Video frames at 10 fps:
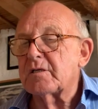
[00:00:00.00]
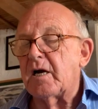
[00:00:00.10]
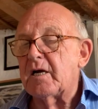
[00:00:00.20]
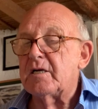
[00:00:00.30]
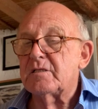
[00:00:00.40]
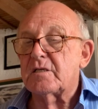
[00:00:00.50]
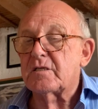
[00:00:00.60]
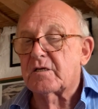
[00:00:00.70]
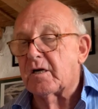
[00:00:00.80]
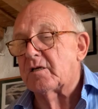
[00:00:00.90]
eyes as
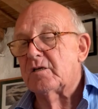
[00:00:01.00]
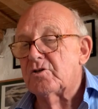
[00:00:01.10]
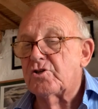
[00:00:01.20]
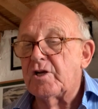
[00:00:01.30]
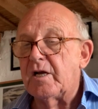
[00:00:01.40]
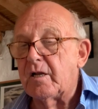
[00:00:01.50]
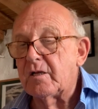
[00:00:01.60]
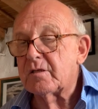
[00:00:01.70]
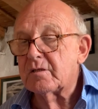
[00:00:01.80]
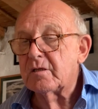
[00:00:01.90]
gutted
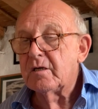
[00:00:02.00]
shells,